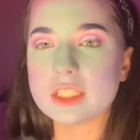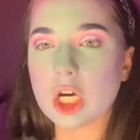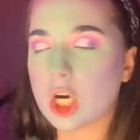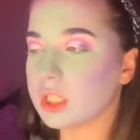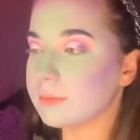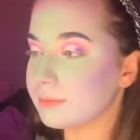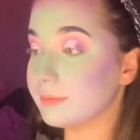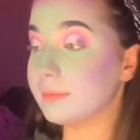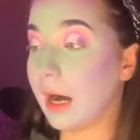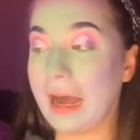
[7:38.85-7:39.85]
on
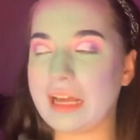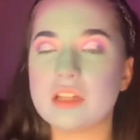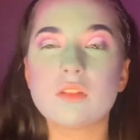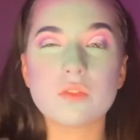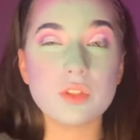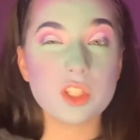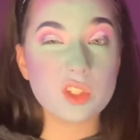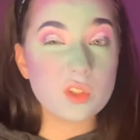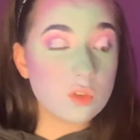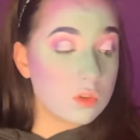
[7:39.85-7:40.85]
my view.